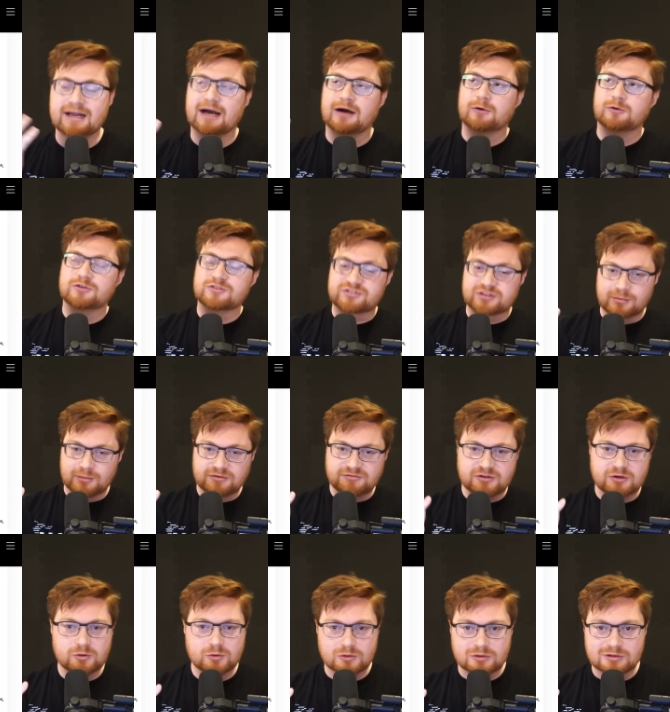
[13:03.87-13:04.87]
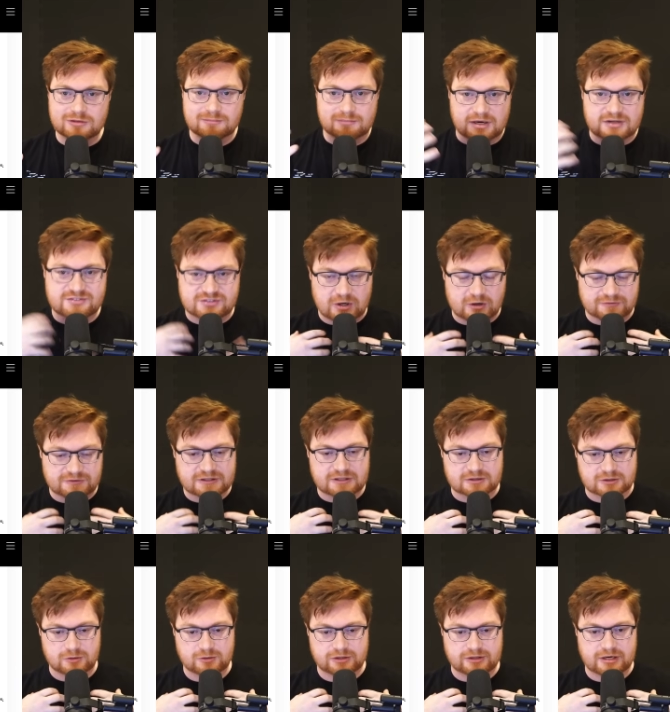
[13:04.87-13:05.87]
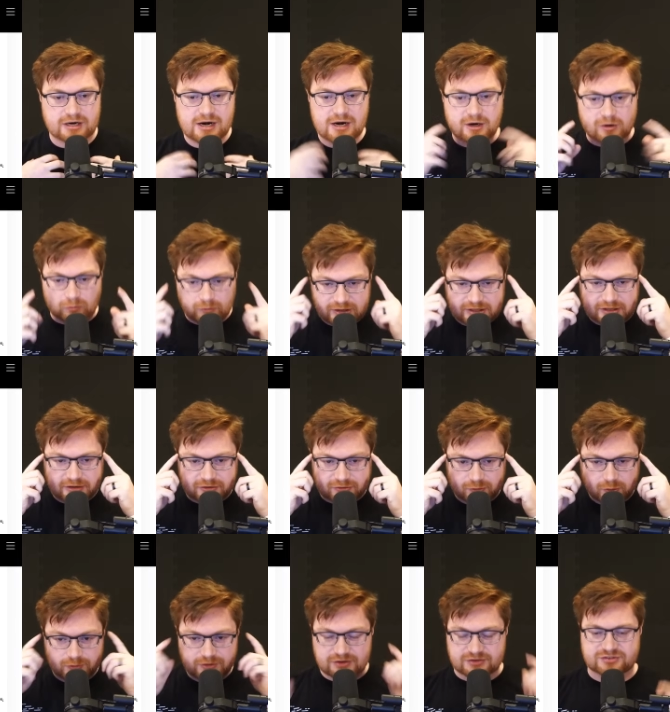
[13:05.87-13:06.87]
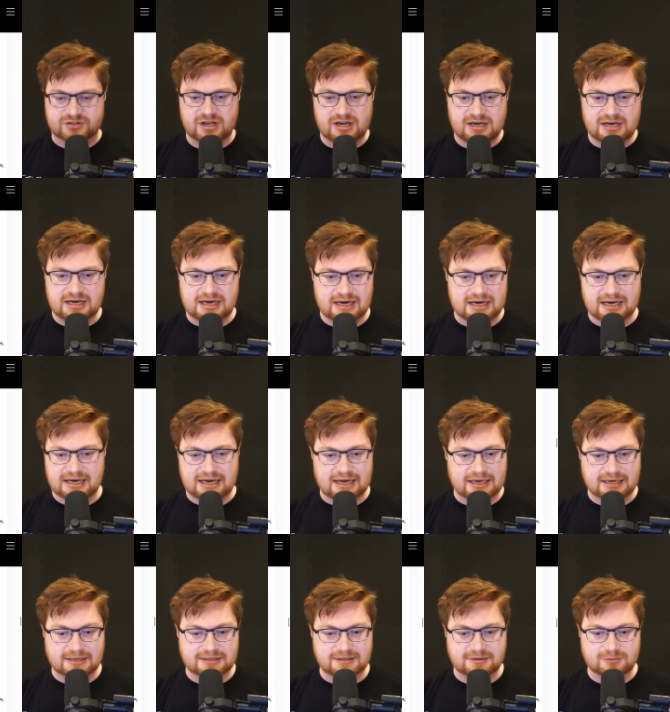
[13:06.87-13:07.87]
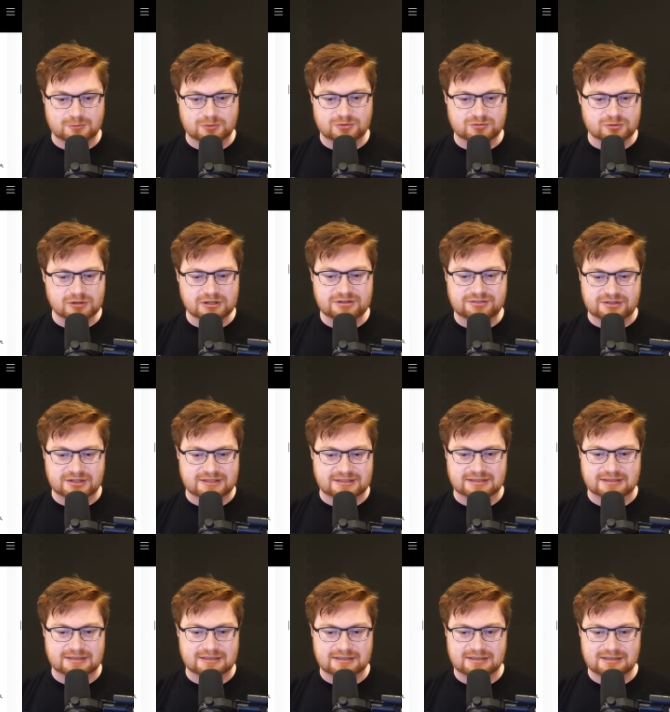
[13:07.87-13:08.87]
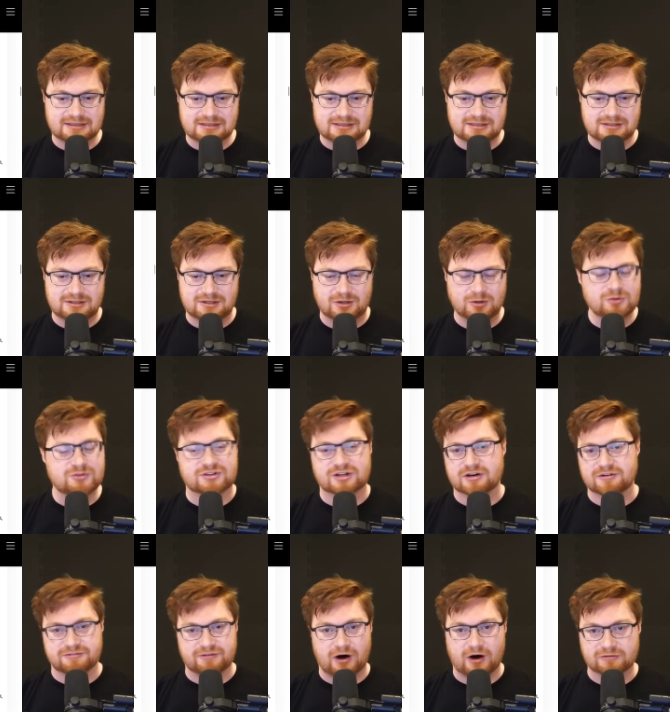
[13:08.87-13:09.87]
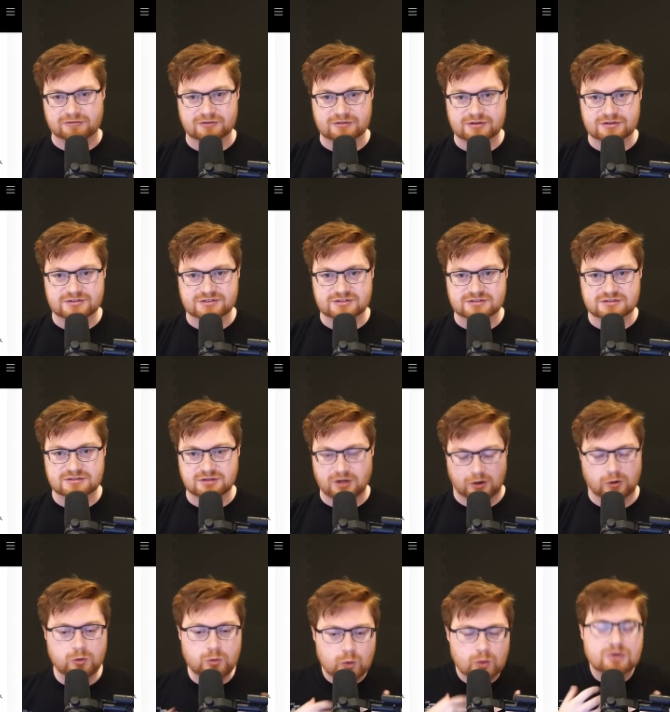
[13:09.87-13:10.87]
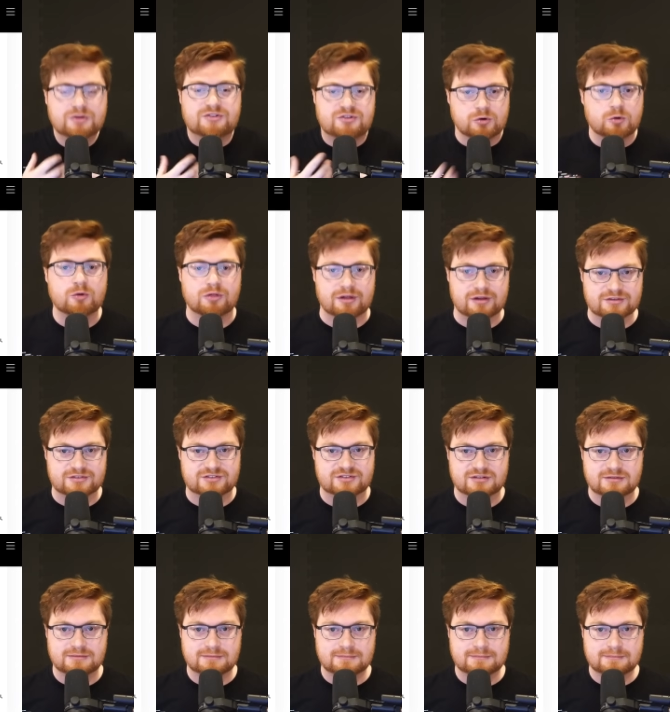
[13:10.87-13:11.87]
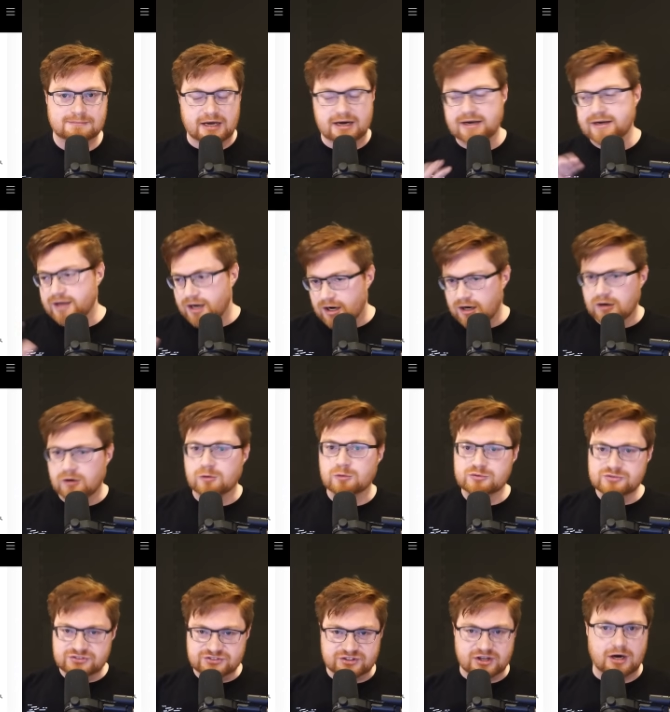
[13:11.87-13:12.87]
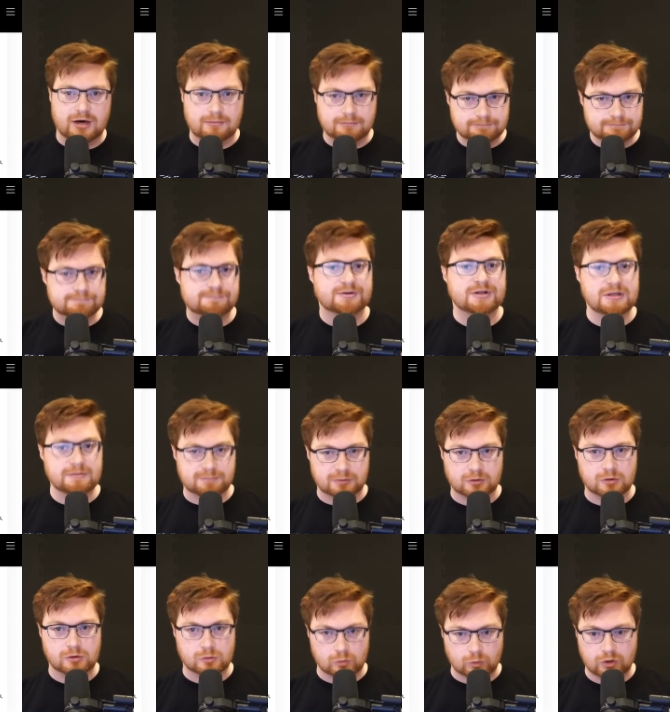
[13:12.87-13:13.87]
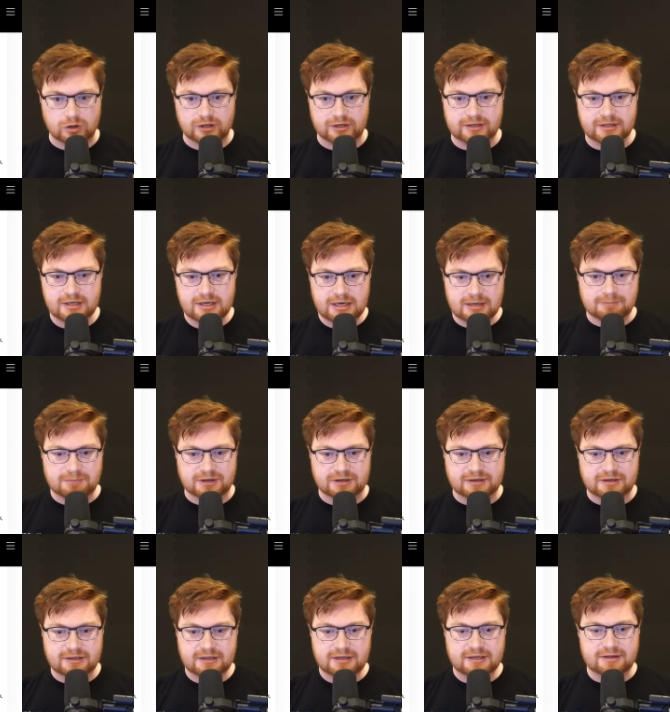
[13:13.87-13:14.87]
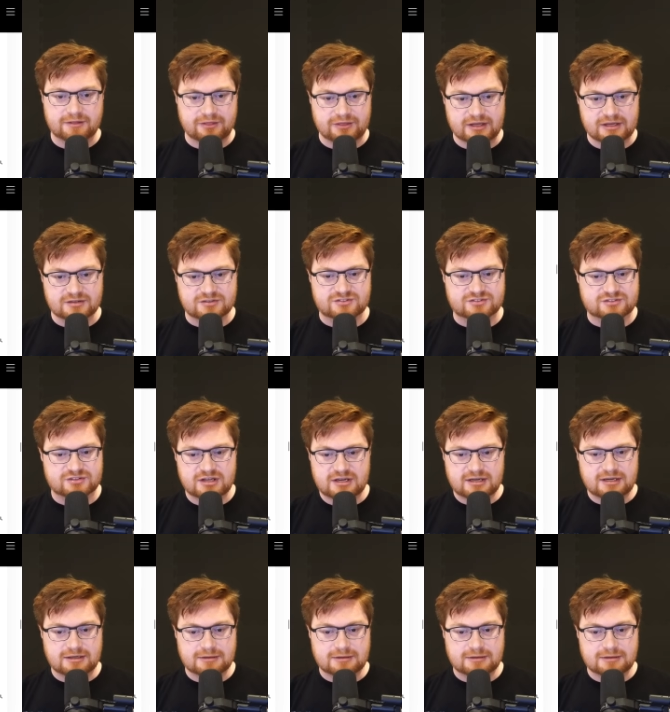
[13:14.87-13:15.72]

And now some of you, myself included, reading through this, I was really thinking, who's gonna fall for this? Who would do this? And I know some people would, but this